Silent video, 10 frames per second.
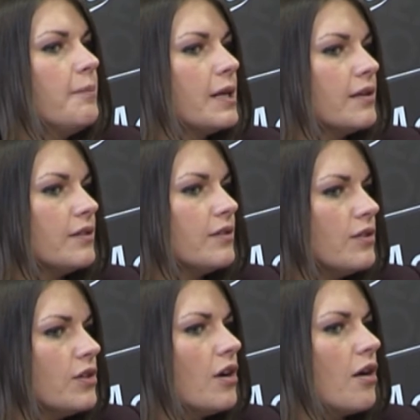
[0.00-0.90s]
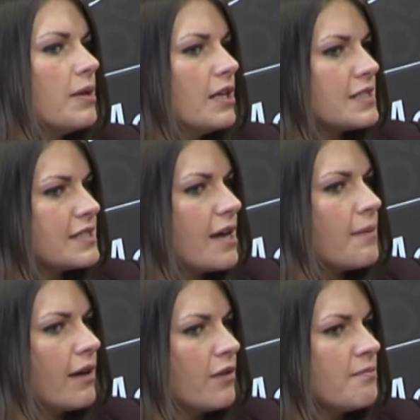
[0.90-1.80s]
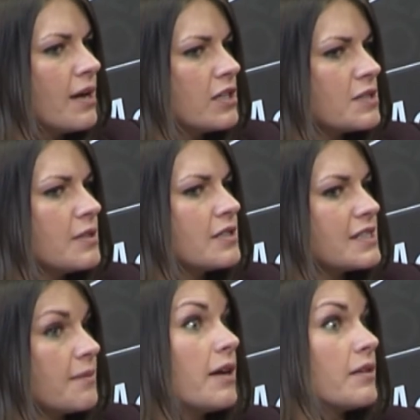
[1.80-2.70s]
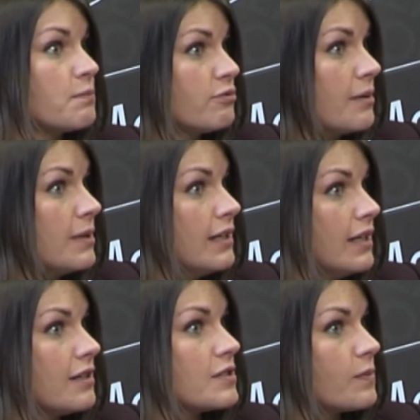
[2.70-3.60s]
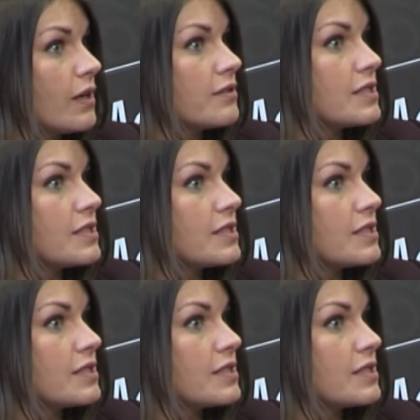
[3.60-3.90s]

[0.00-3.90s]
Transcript: But, you know, I mean, a step out of management, a step out of the Premier League as well,